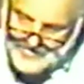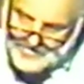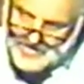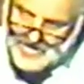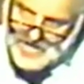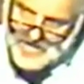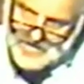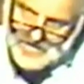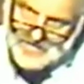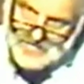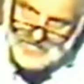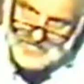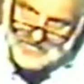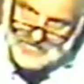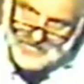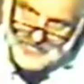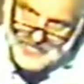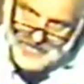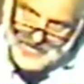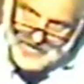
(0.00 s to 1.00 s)
think
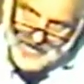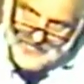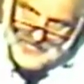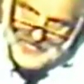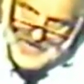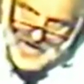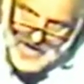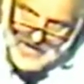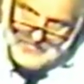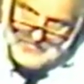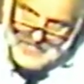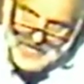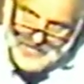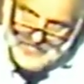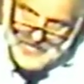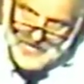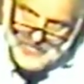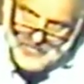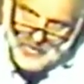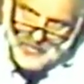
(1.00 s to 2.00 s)
to recover that
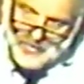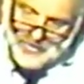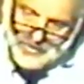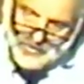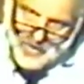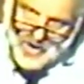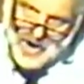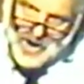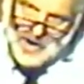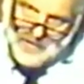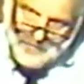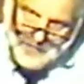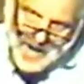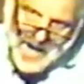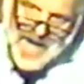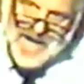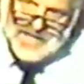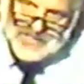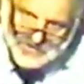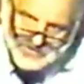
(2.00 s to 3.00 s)
memory will require
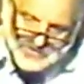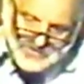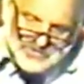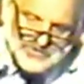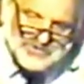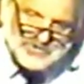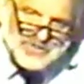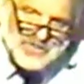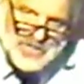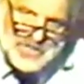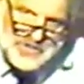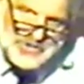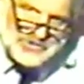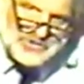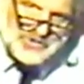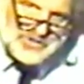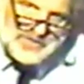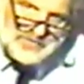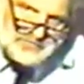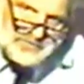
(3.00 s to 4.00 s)
pastors
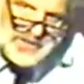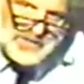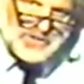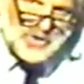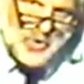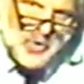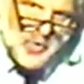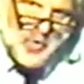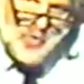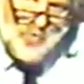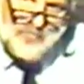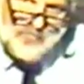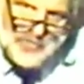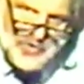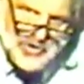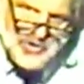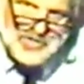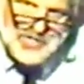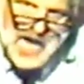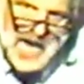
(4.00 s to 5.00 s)
to commit
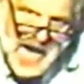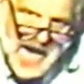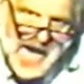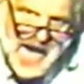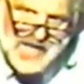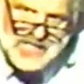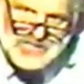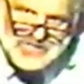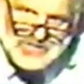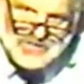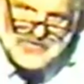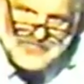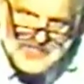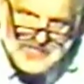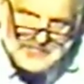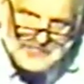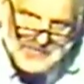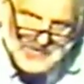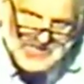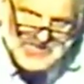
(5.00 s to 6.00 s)
overt acts of
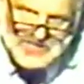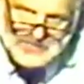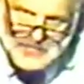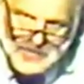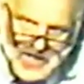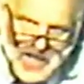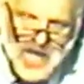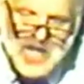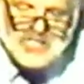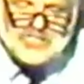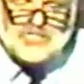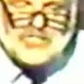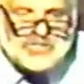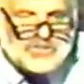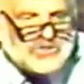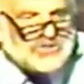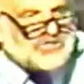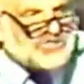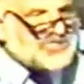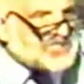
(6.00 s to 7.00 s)

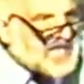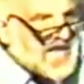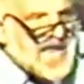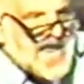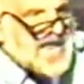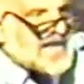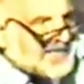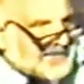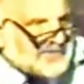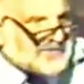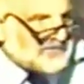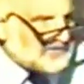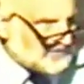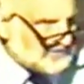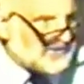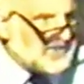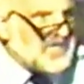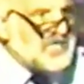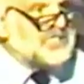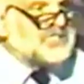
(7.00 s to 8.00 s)
epistemological scandal.
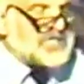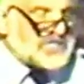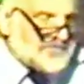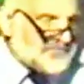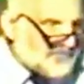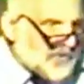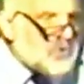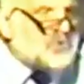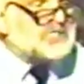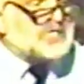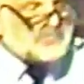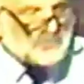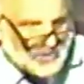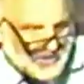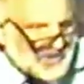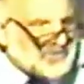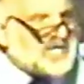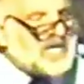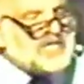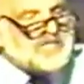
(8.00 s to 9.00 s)
Say, folks, I'm going
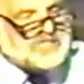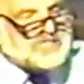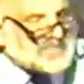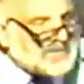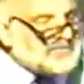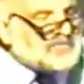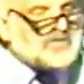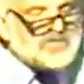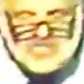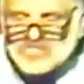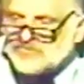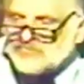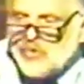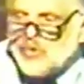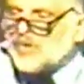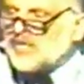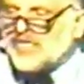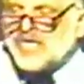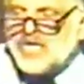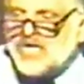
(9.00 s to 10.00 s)
to tell you something this
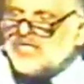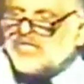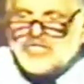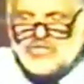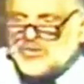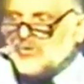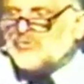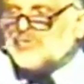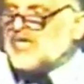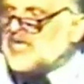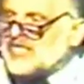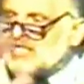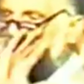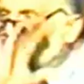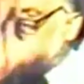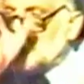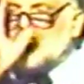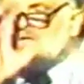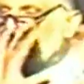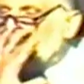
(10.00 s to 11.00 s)
morning that you think is
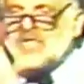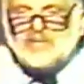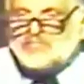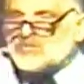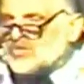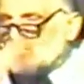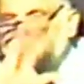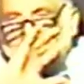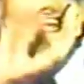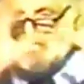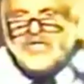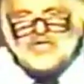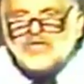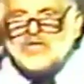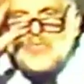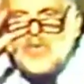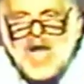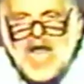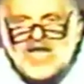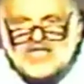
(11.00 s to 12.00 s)
utterly absurd and
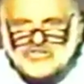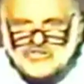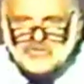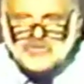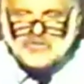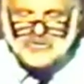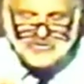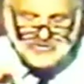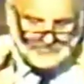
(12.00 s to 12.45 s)
irrational.